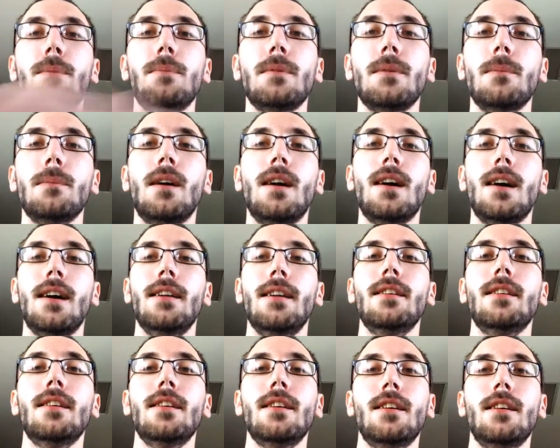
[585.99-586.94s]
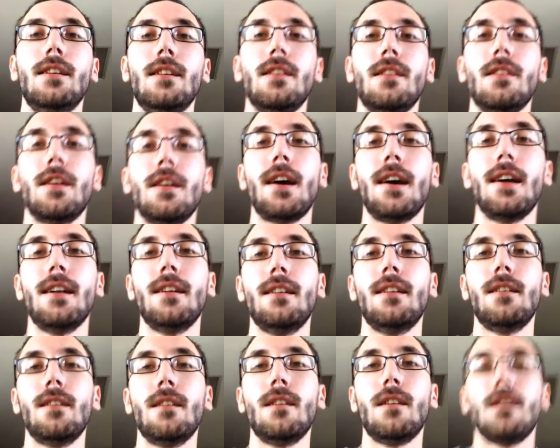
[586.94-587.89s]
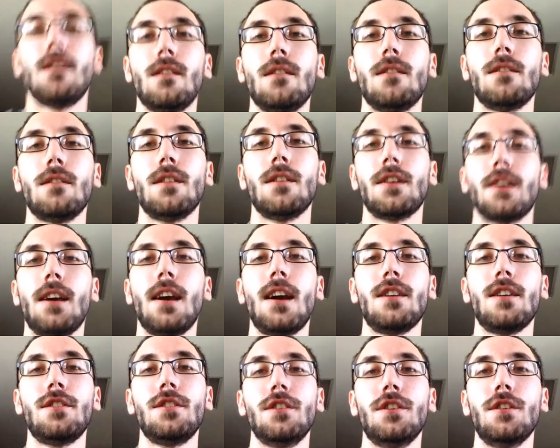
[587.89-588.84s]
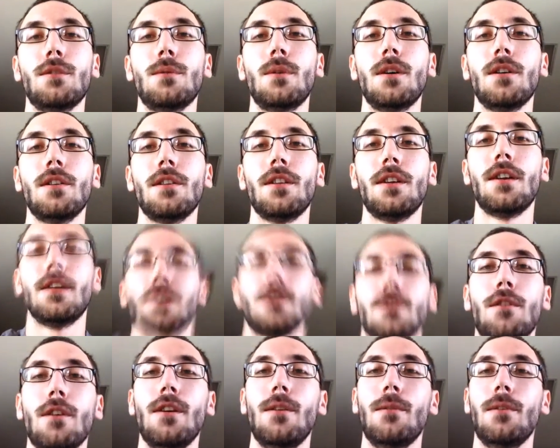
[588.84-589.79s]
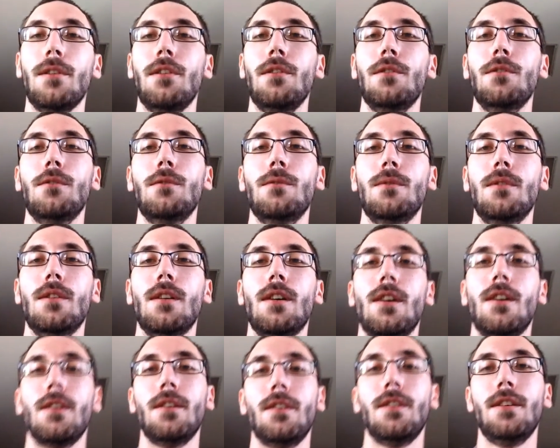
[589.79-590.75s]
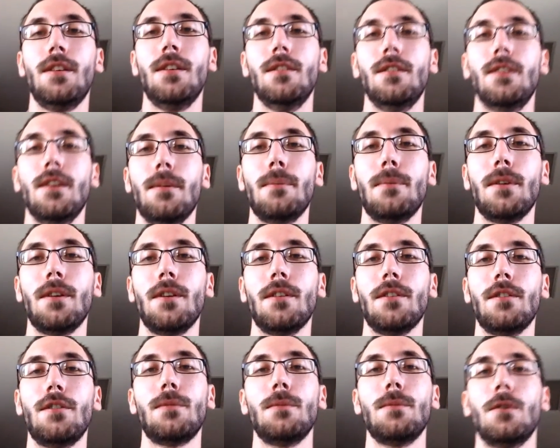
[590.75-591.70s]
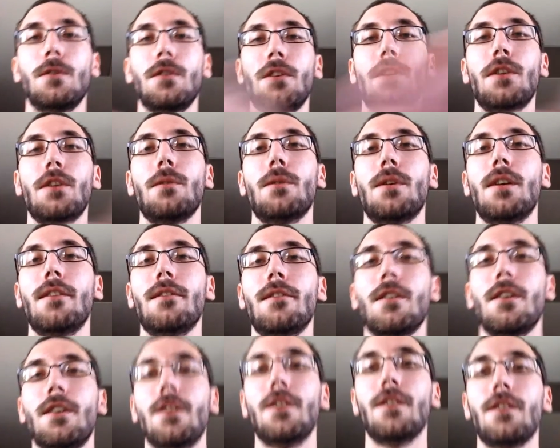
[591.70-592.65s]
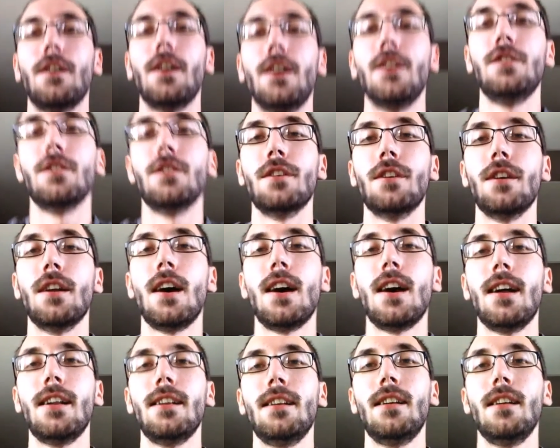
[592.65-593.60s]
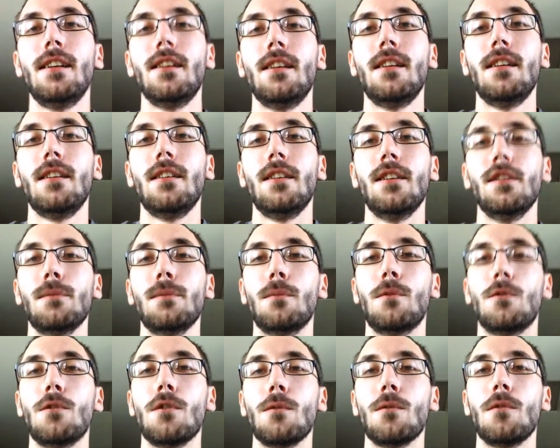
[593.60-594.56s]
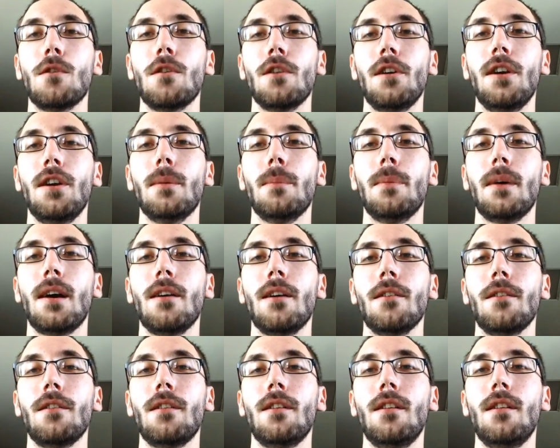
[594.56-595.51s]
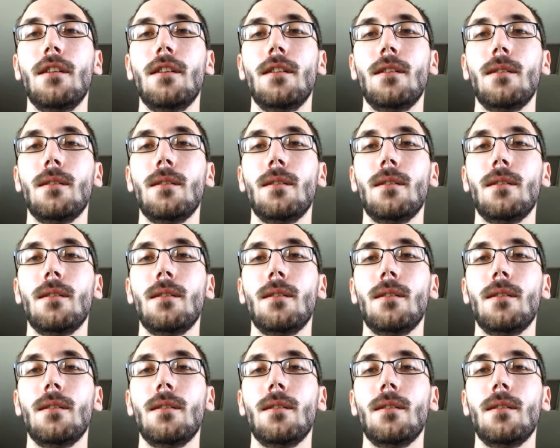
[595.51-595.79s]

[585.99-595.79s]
keep in mind that the cashier, whether they agree with you dipping or smoking or whatever, underage or not, is more worried about